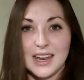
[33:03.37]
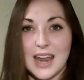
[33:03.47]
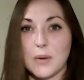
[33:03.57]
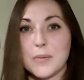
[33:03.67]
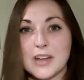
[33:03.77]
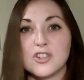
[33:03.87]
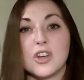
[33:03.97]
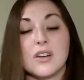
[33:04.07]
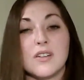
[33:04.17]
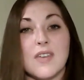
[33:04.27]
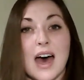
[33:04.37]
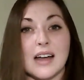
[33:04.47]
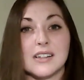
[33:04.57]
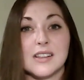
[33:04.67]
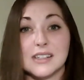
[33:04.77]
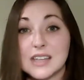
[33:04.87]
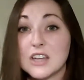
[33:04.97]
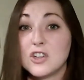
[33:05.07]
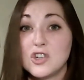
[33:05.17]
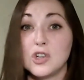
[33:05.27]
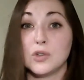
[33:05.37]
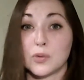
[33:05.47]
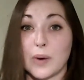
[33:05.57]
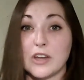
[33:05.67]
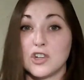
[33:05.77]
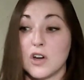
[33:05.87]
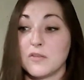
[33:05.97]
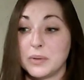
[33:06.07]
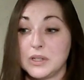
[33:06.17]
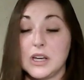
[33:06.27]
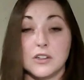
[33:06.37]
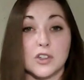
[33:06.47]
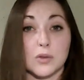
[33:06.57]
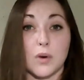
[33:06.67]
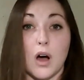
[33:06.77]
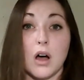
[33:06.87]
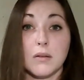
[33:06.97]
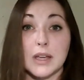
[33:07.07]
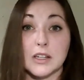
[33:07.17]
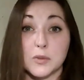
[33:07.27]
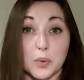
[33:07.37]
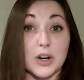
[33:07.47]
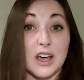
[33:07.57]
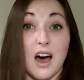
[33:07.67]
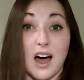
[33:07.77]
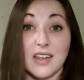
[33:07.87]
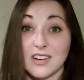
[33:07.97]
Now, we mentioned that the skin to juice ratio of Petite Sirah is pretty high.